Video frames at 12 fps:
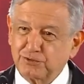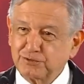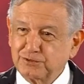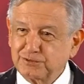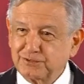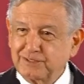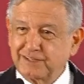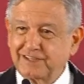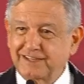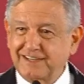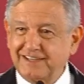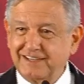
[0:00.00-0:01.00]
he
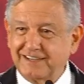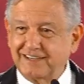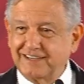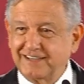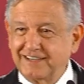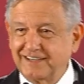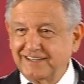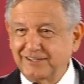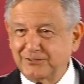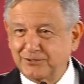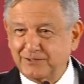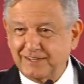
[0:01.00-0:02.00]
entered
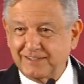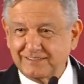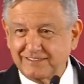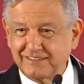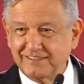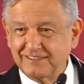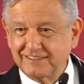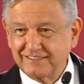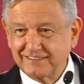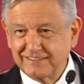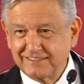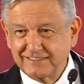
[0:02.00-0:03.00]
into
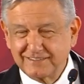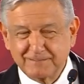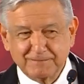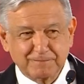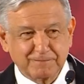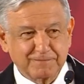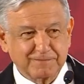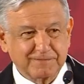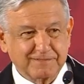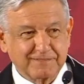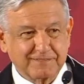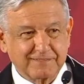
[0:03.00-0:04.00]
the
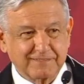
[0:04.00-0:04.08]
aristocracy.